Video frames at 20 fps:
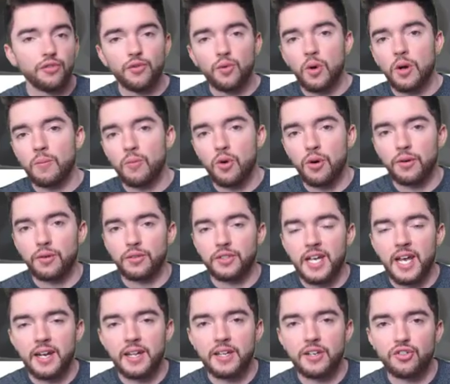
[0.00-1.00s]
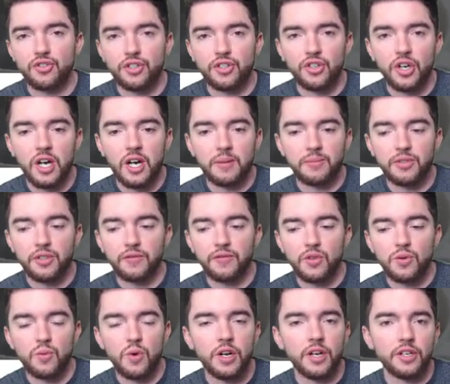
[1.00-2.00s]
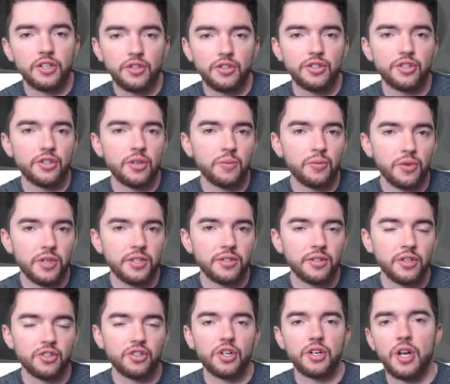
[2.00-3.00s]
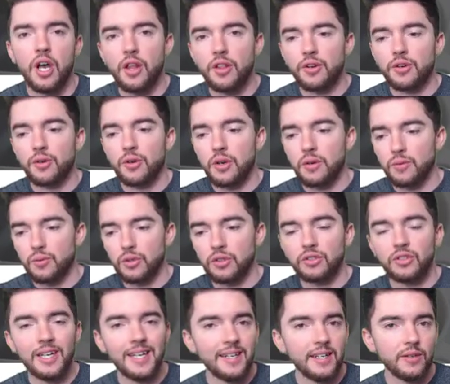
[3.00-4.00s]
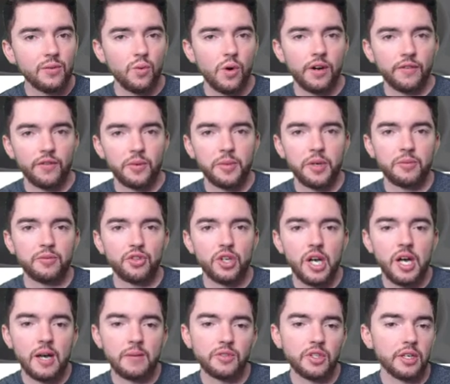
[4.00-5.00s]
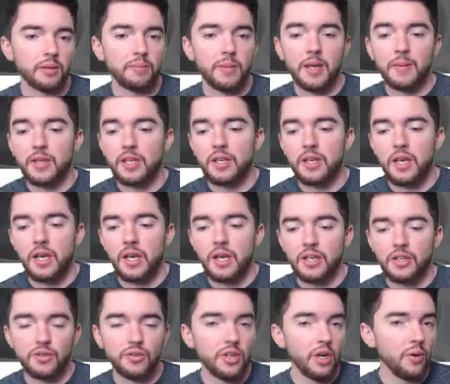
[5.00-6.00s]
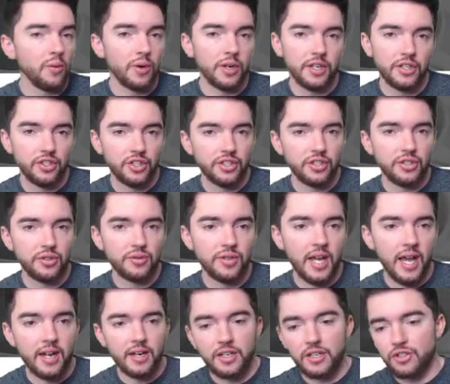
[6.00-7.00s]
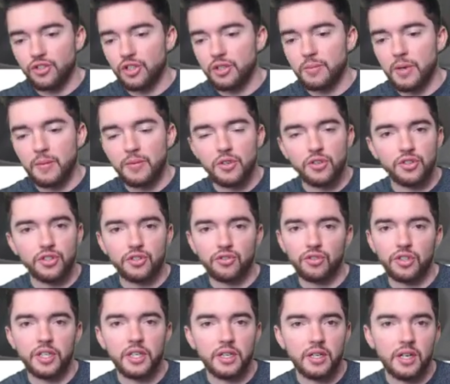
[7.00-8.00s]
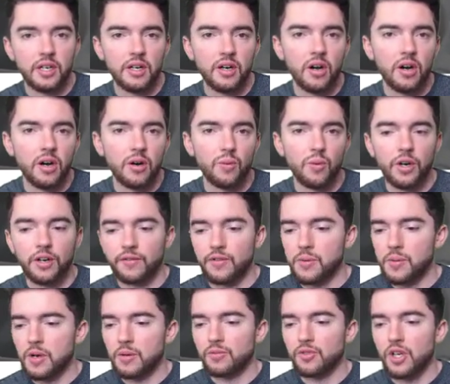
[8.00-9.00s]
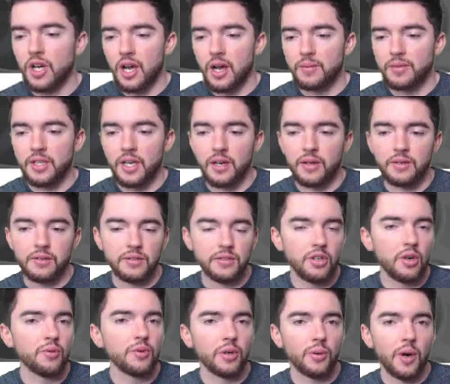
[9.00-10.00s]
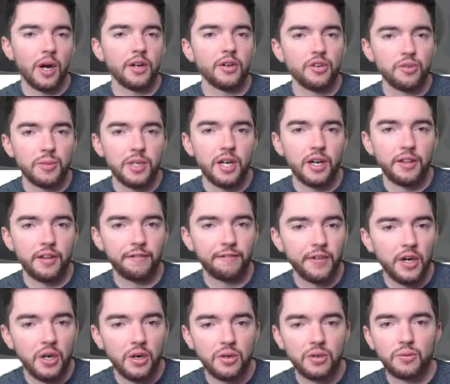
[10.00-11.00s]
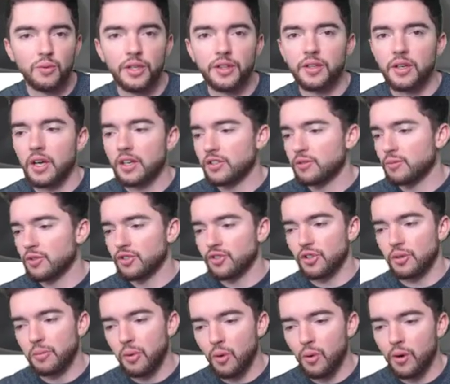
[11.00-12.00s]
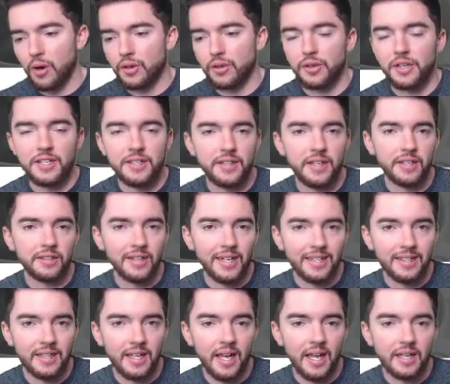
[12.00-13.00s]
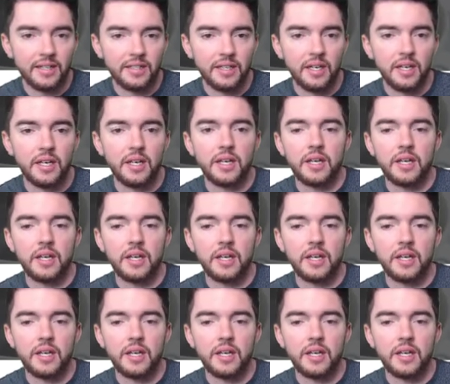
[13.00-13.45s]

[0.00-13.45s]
So, if you want more data entry jobs, if you want to do some research on other related work from home jobs, like maybe you don't want to just do data entry, maybe you're just looking at all work from home jobs that don't require you to be on the phone with customer support or anything like that.